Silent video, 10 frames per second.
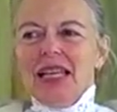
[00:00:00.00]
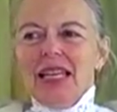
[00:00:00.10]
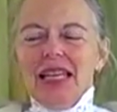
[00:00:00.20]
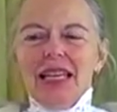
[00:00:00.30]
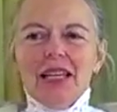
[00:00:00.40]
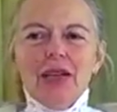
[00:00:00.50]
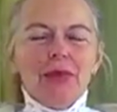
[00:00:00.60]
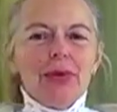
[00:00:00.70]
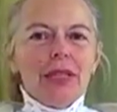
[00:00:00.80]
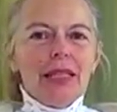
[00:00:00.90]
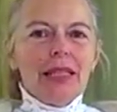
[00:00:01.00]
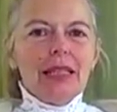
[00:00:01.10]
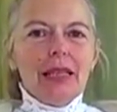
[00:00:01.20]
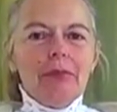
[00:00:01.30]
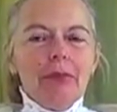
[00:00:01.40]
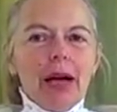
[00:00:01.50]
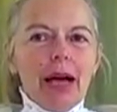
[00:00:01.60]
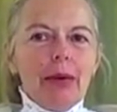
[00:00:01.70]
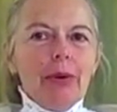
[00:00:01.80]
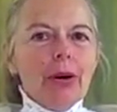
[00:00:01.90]
The completely
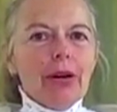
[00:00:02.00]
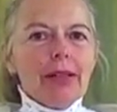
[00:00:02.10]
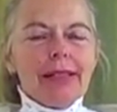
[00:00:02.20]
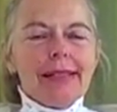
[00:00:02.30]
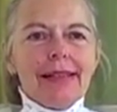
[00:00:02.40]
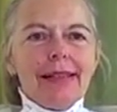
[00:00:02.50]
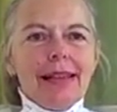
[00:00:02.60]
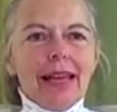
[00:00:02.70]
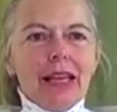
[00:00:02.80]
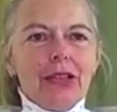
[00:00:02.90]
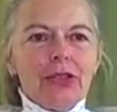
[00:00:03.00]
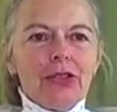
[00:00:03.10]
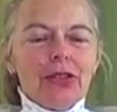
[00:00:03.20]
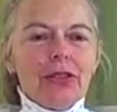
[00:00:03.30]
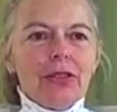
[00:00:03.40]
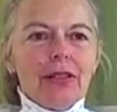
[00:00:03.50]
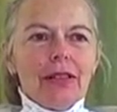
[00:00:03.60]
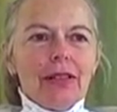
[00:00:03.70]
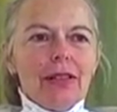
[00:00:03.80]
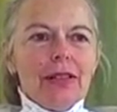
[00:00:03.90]
bipartisan nature
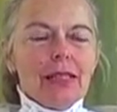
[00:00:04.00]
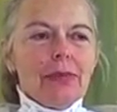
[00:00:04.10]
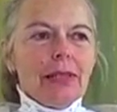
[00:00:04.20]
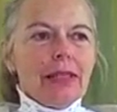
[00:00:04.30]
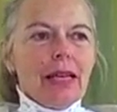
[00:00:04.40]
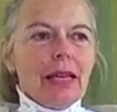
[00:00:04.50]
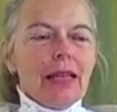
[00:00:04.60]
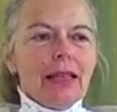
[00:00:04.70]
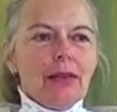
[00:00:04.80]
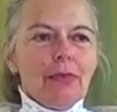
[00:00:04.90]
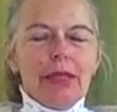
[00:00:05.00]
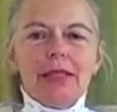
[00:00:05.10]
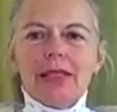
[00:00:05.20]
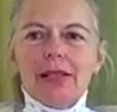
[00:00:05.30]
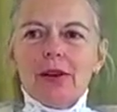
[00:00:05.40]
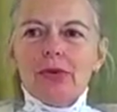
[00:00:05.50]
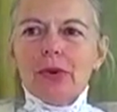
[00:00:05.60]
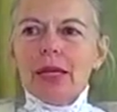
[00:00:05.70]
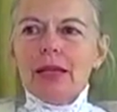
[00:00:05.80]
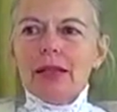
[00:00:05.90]
that has been taken to be so
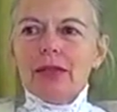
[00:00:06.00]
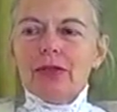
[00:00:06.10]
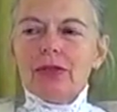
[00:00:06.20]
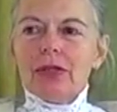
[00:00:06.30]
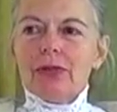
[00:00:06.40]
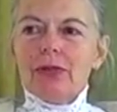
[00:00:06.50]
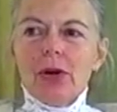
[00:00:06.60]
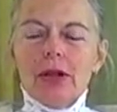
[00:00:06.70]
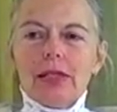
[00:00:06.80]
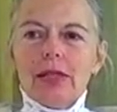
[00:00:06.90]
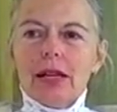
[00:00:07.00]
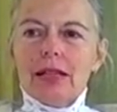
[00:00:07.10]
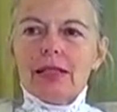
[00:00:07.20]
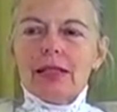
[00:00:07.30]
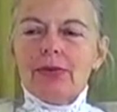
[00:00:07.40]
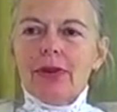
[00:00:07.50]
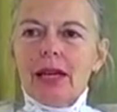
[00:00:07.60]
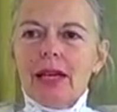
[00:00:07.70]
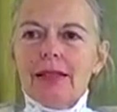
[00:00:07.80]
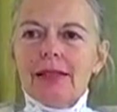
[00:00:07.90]
real just falls on its
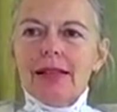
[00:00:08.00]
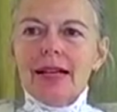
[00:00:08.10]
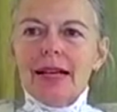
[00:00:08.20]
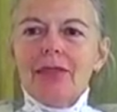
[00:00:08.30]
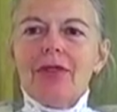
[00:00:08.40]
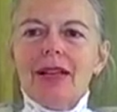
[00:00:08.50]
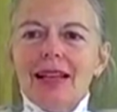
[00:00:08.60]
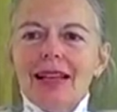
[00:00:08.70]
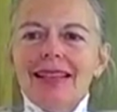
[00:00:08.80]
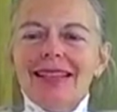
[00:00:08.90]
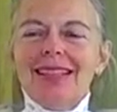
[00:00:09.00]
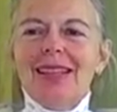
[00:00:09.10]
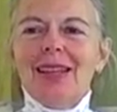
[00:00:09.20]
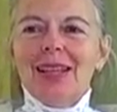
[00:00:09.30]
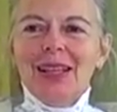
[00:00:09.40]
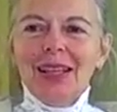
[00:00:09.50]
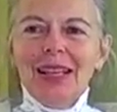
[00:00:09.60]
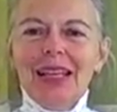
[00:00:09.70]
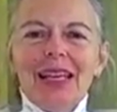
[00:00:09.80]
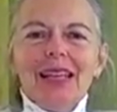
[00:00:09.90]
face in evenness,
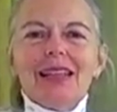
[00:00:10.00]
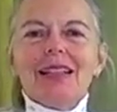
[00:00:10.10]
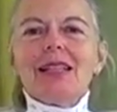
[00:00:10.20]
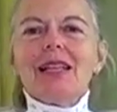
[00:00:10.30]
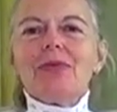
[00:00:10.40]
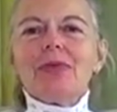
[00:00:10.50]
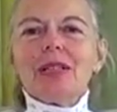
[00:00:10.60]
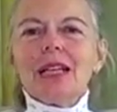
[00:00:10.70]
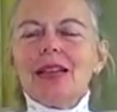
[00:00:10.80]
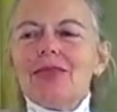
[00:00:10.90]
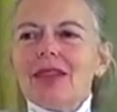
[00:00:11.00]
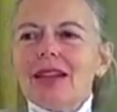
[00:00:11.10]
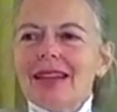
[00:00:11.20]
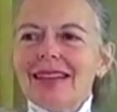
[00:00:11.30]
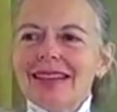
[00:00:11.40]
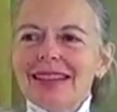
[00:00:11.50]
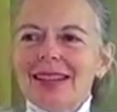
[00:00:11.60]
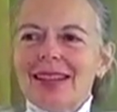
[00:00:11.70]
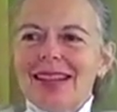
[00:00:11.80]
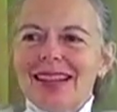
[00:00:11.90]
in gleeful evenness.